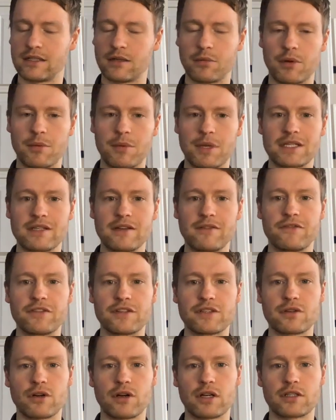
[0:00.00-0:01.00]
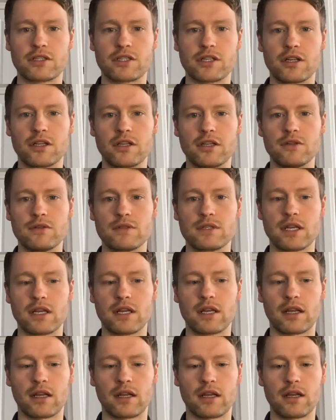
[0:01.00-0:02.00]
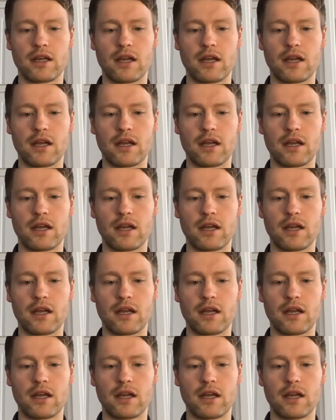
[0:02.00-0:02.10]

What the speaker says: WMS infrastructure using